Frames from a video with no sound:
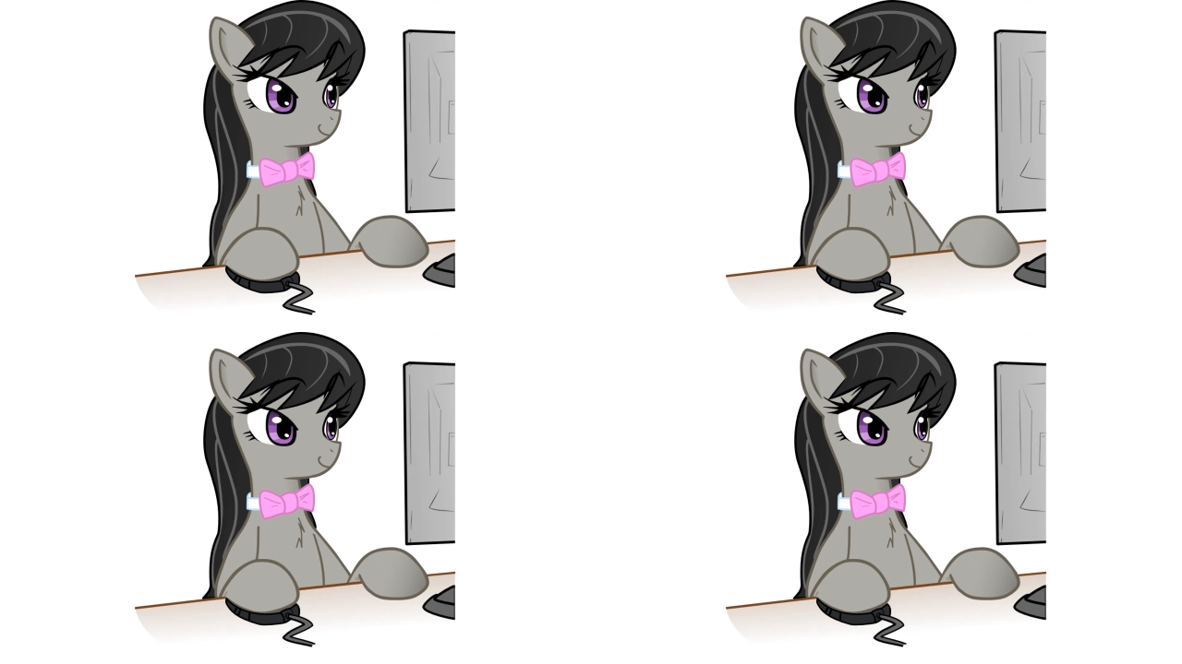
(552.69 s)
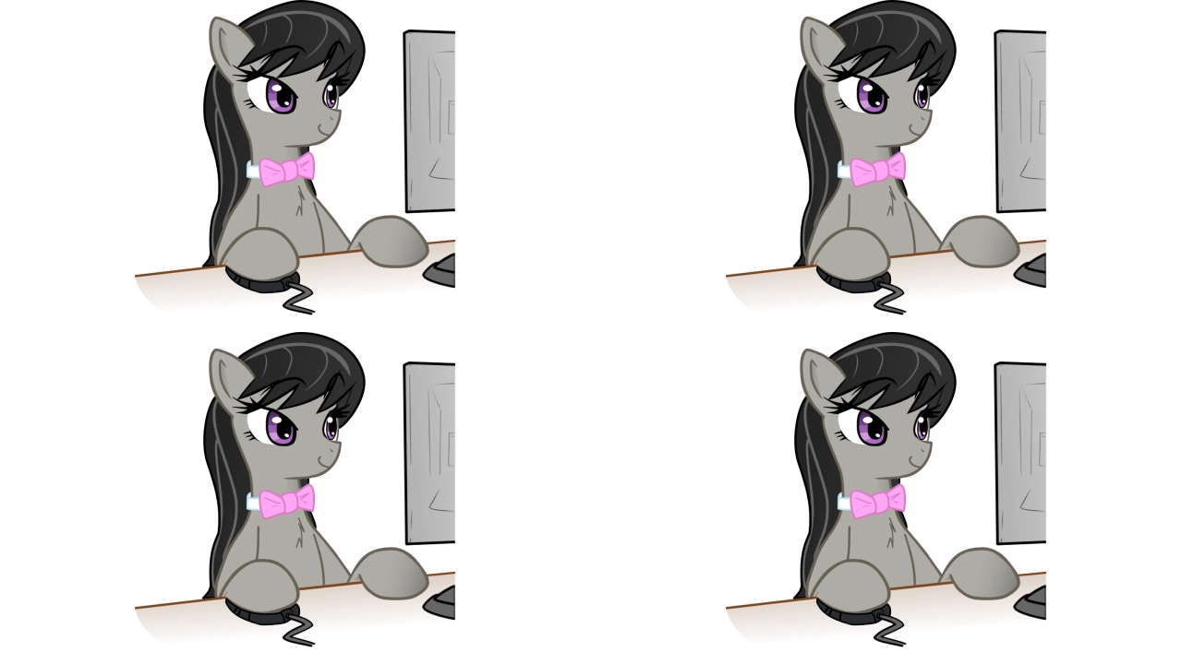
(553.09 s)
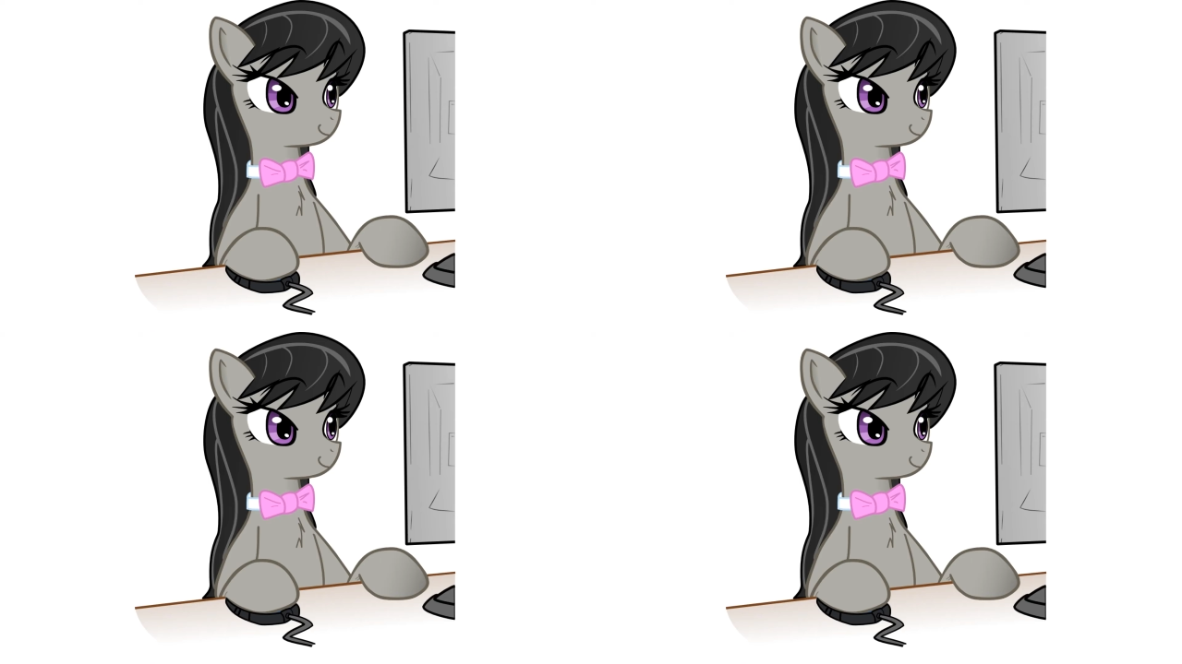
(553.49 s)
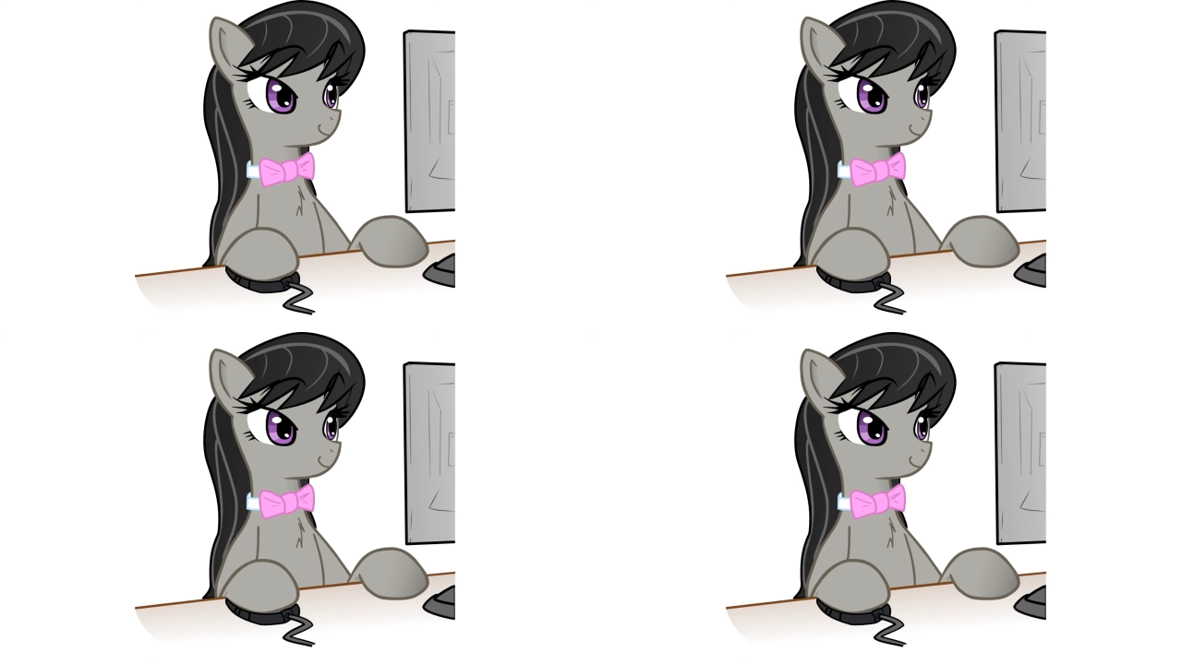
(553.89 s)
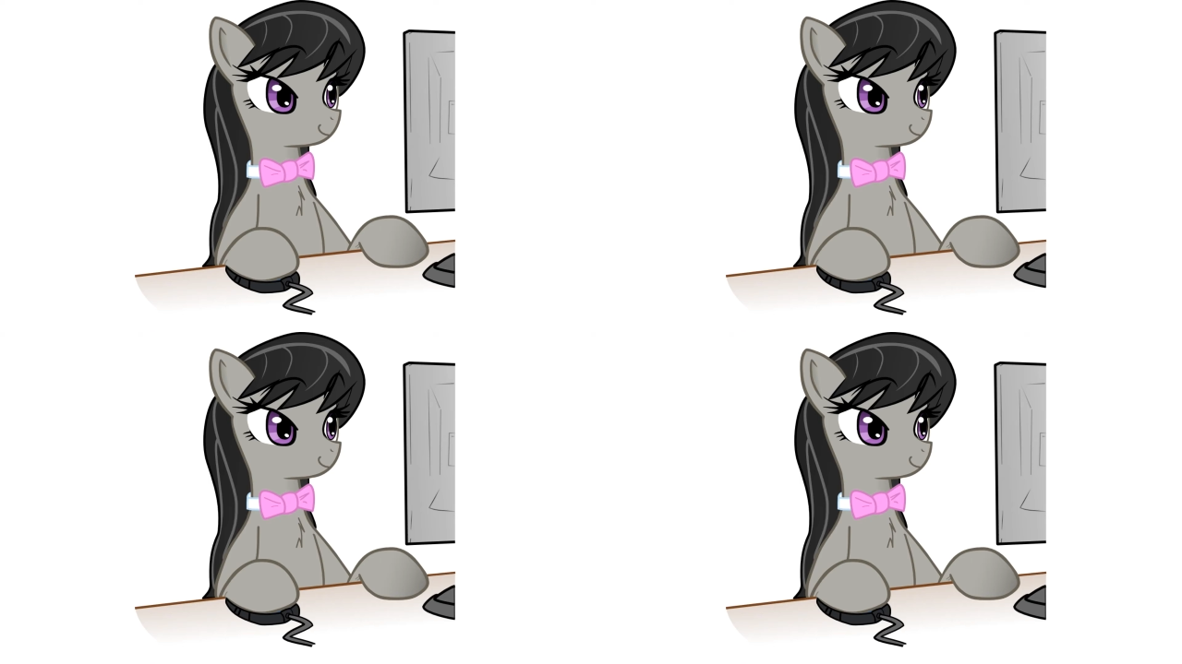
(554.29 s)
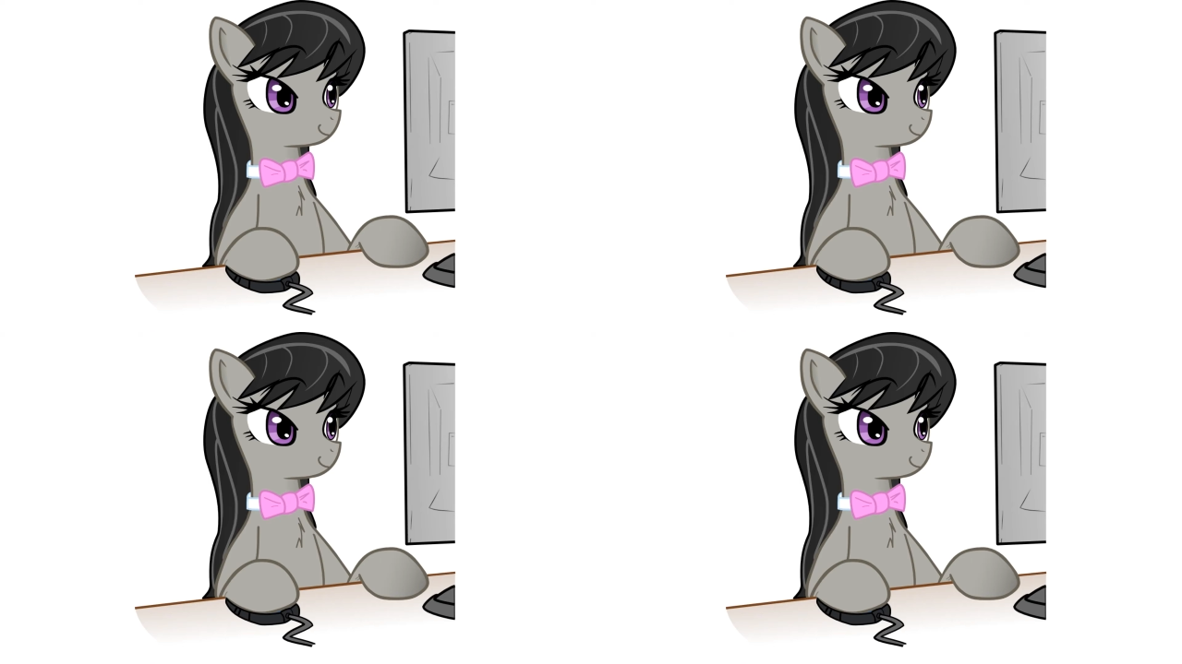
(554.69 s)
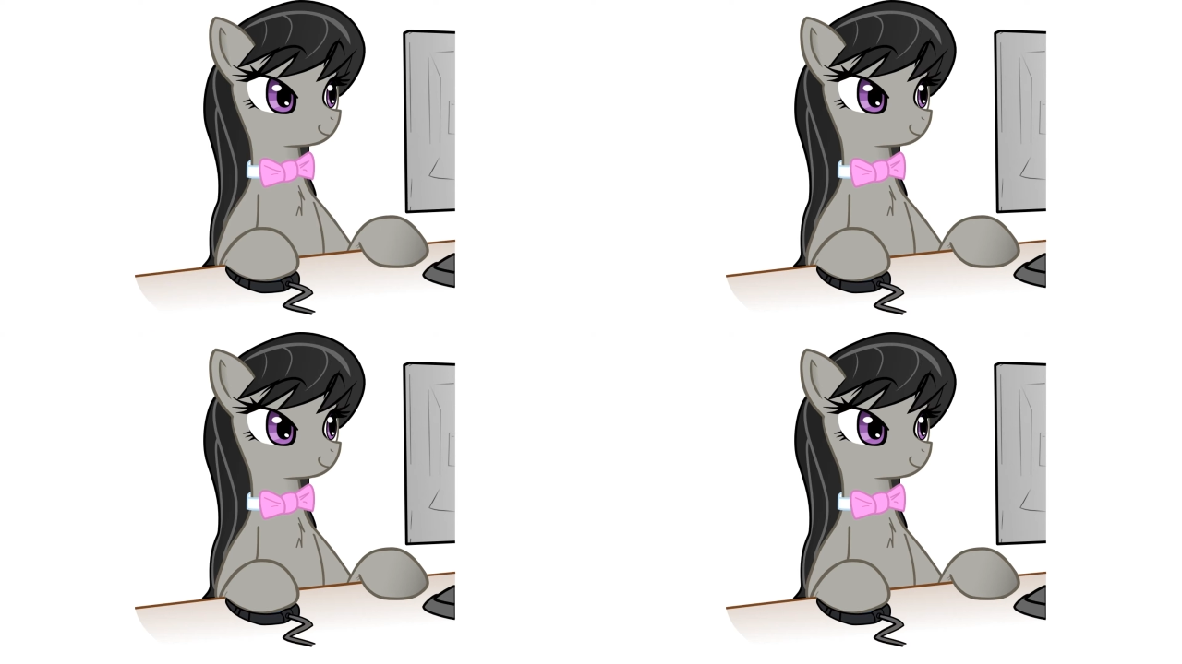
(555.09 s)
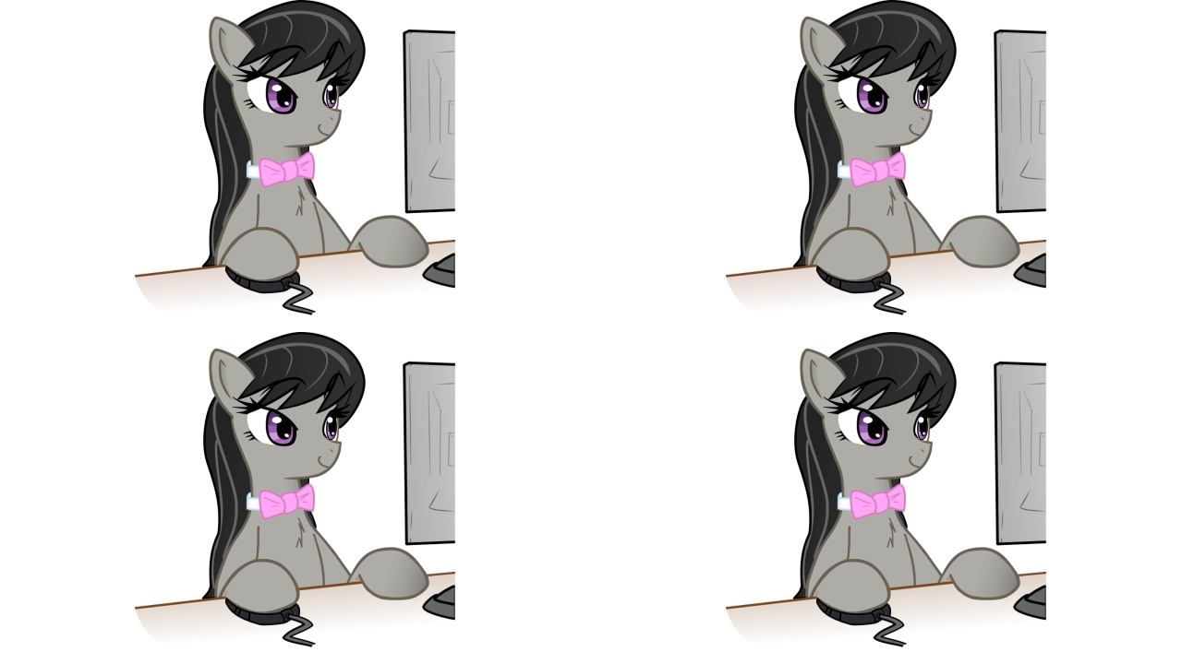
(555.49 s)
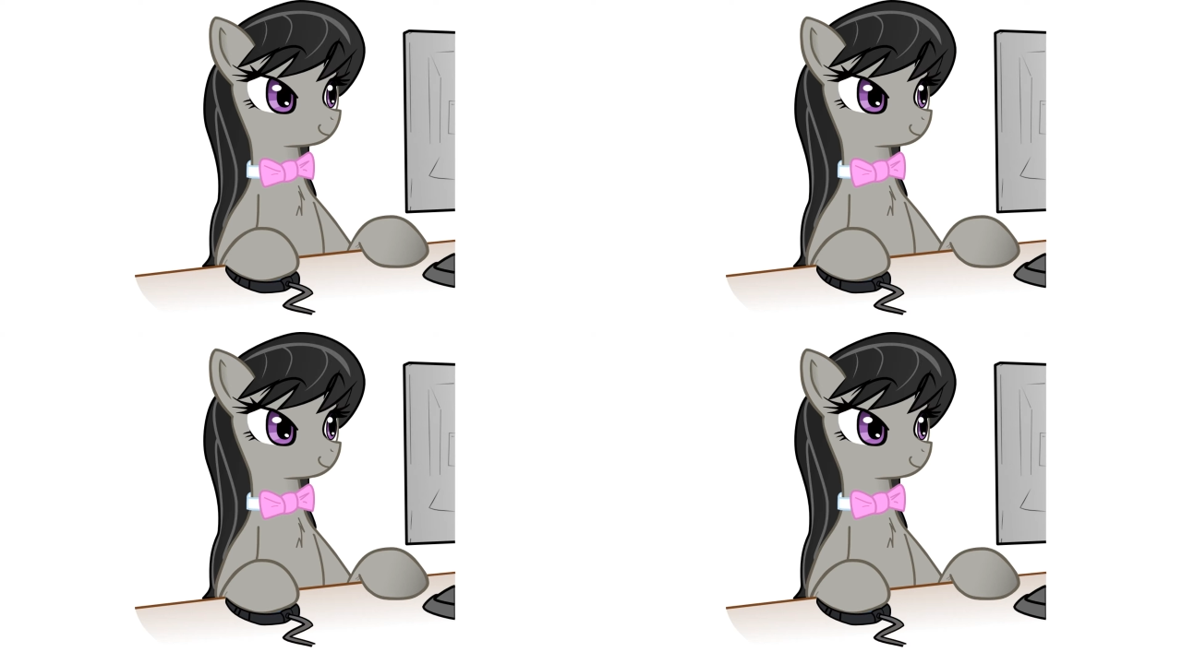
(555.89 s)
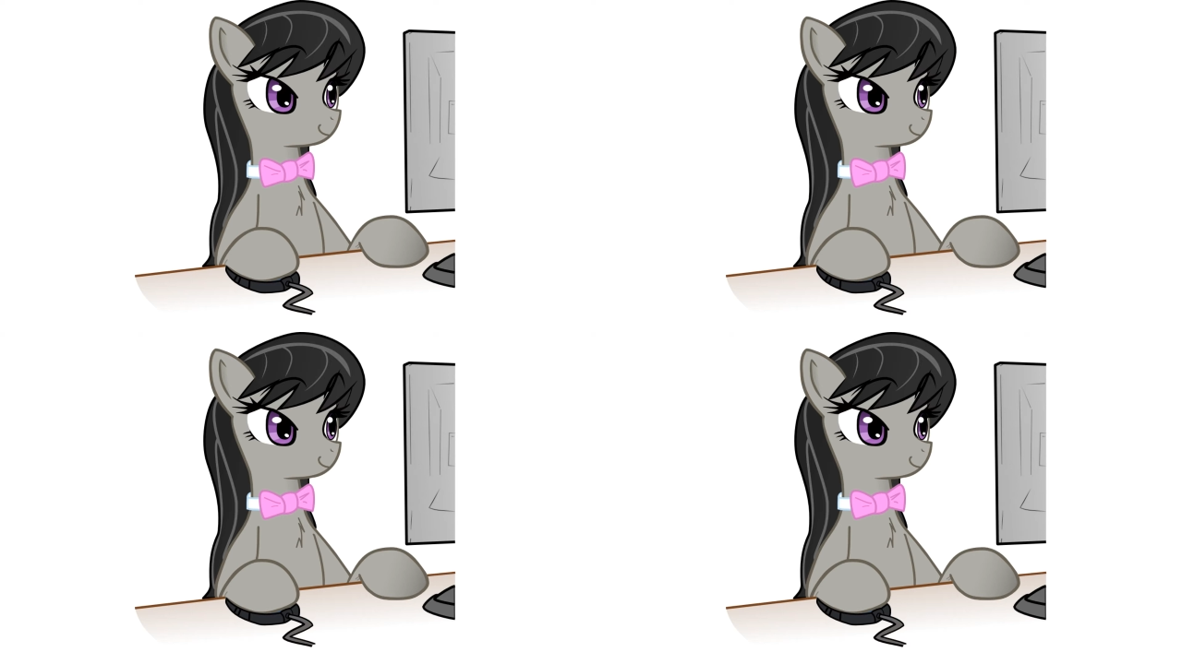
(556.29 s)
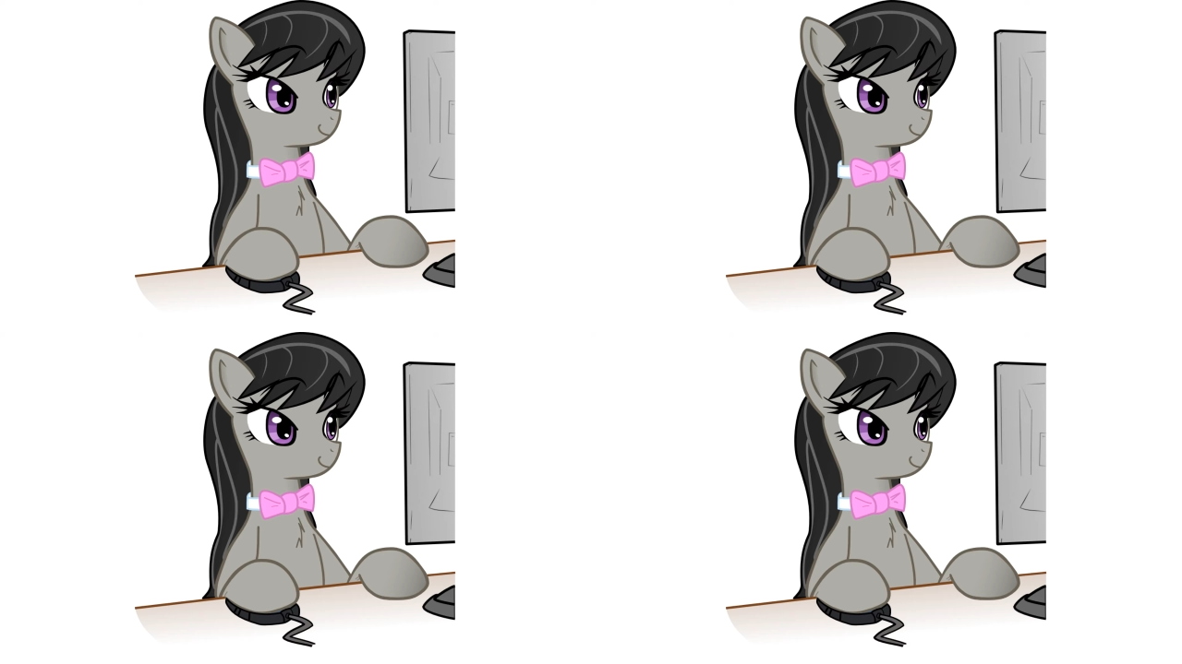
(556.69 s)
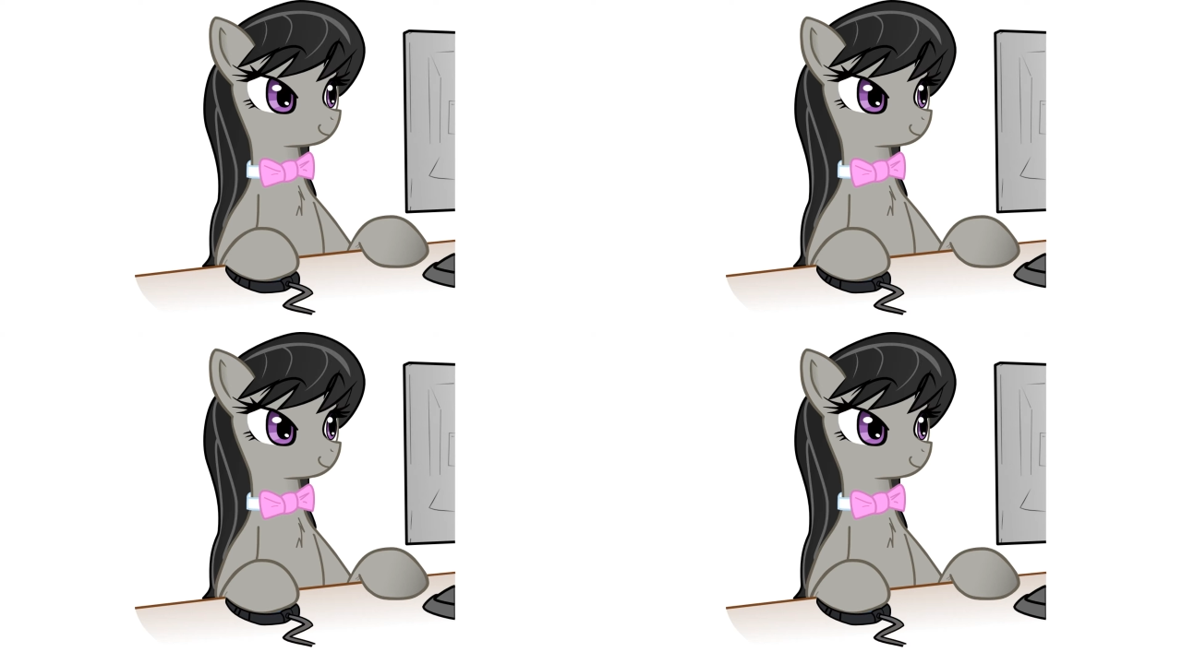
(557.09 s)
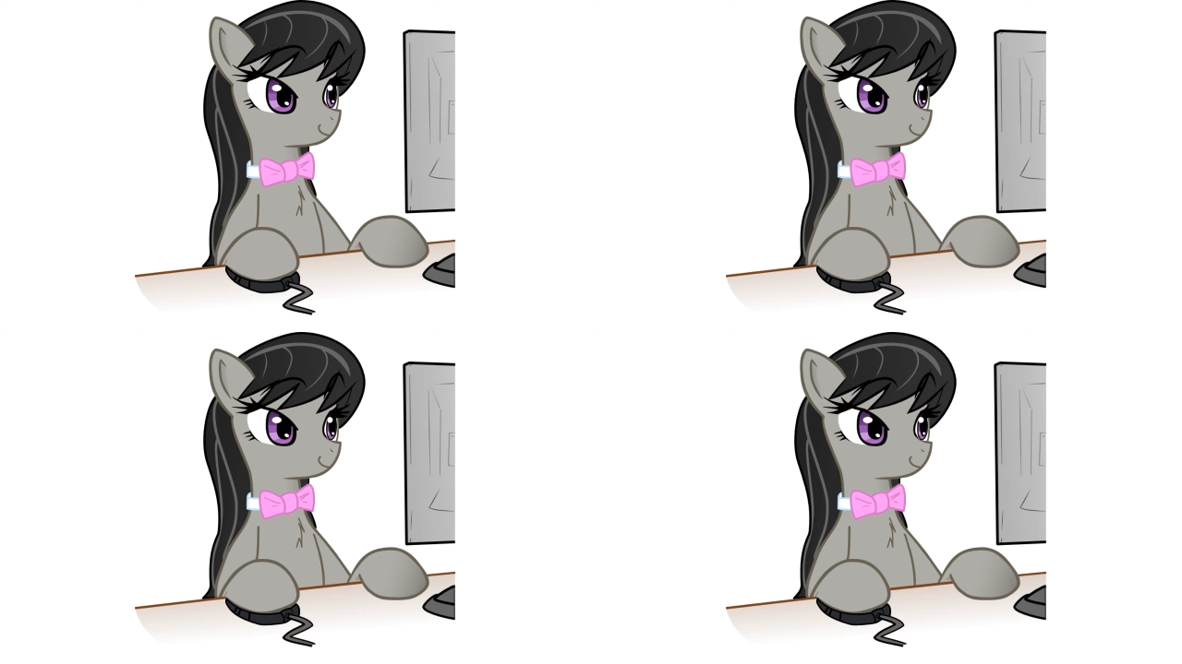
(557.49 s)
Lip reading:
Nobody's mouth can be seen.